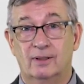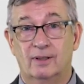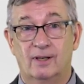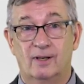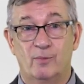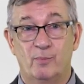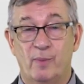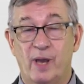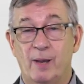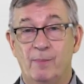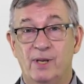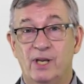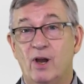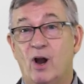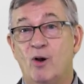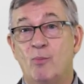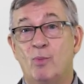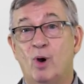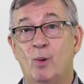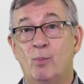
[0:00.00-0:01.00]
Uh, maybe
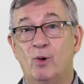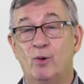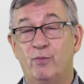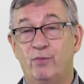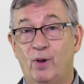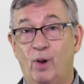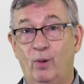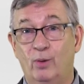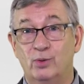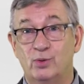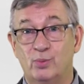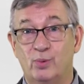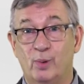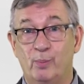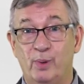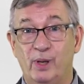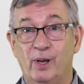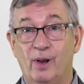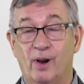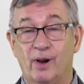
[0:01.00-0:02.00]
our mobile phones
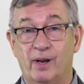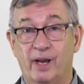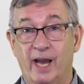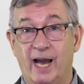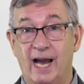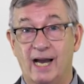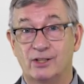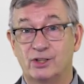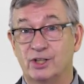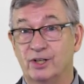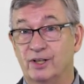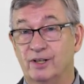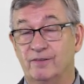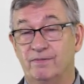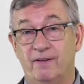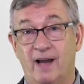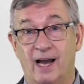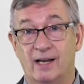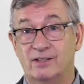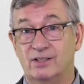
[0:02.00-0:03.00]
will be our cash, and
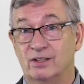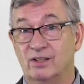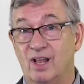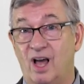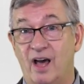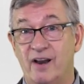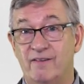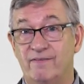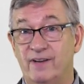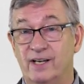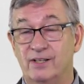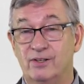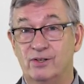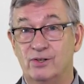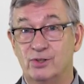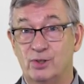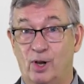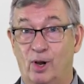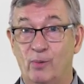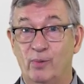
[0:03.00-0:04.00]
in fact, a lot of
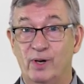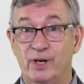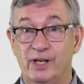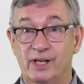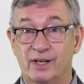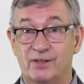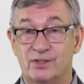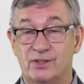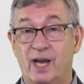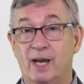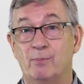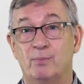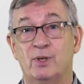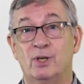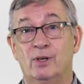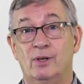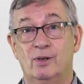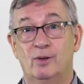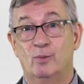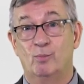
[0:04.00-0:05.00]
vendors already accept
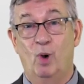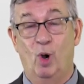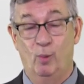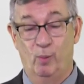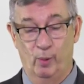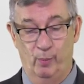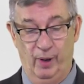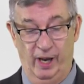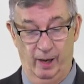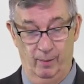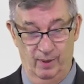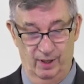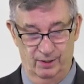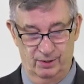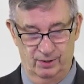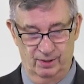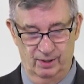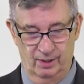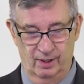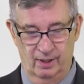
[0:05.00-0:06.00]
mobile
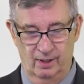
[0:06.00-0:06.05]
payments.